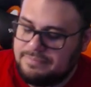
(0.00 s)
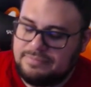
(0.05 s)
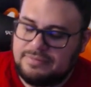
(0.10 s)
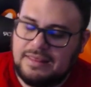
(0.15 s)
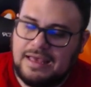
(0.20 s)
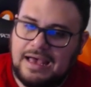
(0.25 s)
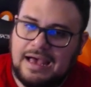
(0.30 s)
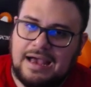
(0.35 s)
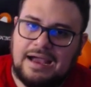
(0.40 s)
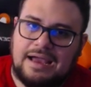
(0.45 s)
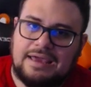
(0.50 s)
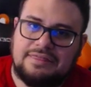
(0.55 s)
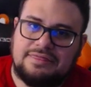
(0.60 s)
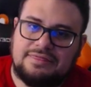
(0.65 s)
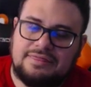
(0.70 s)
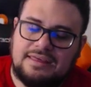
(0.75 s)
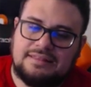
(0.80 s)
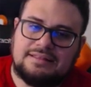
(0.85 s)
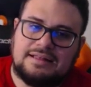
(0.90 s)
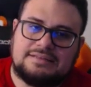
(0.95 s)
that I
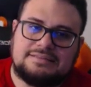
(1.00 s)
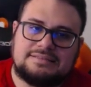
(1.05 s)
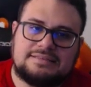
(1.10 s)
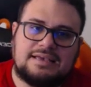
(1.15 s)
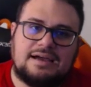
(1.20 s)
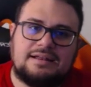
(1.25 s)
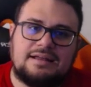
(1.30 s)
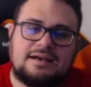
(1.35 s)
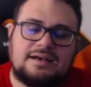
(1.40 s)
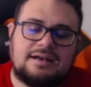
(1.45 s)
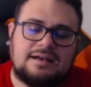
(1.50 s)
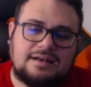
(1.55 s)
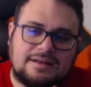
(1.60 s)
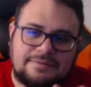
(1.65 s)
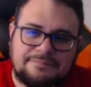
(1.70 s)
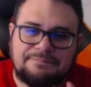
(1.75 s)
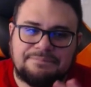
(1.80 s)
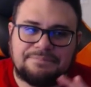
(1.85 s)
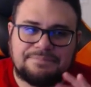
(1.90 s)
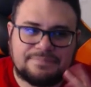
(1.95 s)
think that's kind
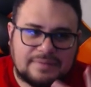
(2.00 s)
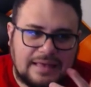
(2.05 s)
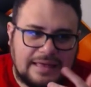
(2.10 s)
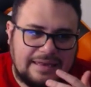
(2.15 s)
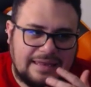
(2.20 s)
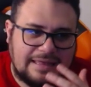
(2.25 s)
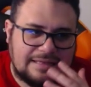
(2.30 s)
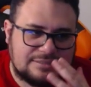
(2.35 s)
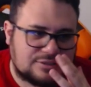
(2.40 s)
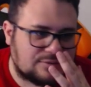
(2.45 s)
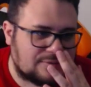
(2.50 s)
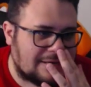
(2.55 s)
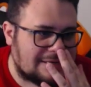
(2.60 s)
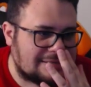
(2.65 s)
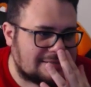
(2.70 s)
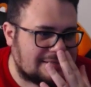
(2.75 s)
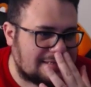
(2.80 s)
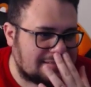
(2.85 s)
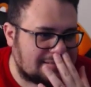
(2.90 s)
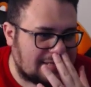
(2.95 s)
of an
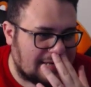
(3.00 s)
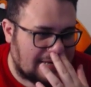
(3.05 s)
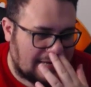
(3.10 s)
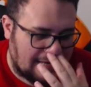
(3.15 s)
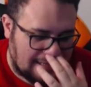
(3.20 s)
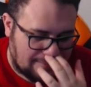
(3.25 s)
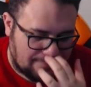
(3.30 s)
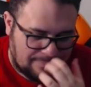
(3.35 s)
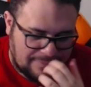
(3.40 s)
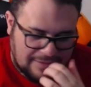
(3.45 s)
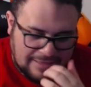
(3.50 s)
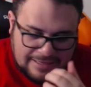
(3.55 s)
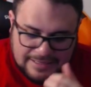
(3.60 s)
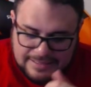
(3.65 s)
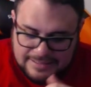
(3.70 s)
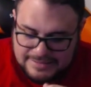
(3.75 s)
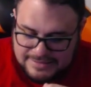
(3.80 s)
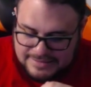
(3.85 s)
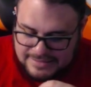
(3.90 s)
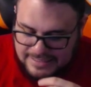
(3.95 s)
interesting take,
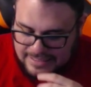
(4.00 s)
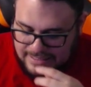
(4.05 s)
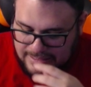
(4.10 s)
because